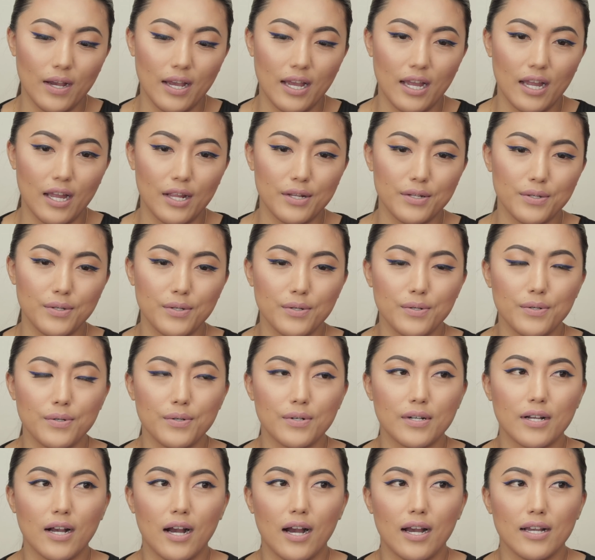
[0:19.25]
and
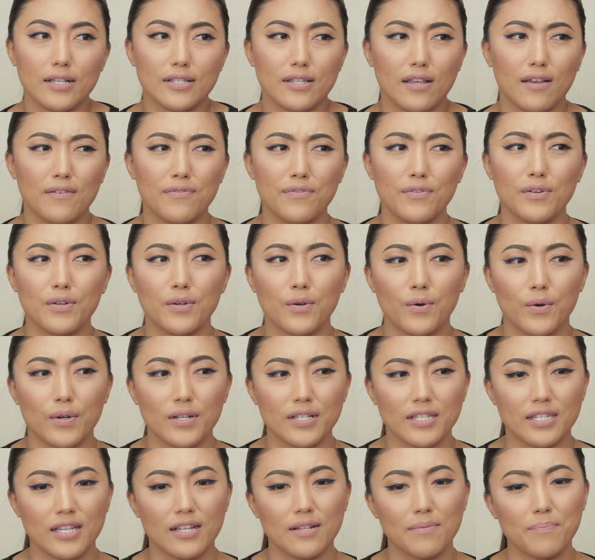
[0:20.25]
you guys have
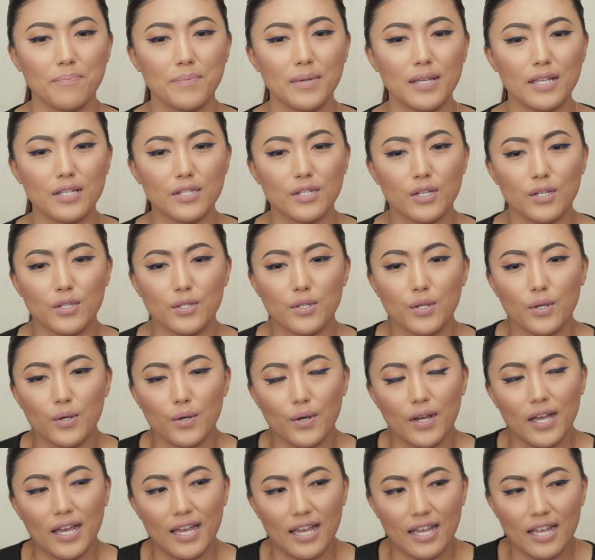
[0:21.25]
requested me to
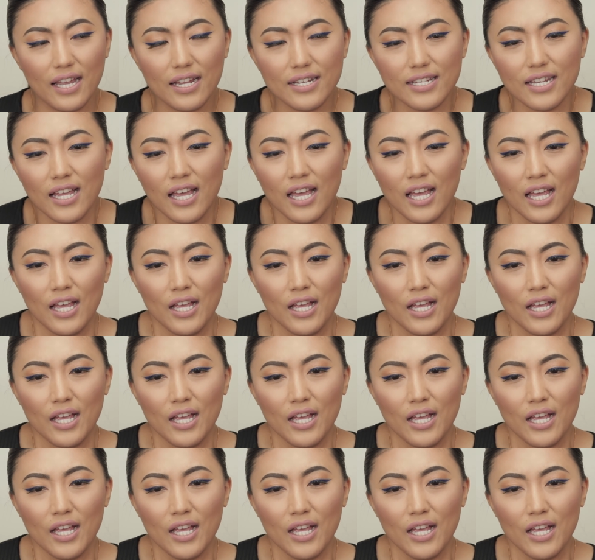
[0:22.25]
do it,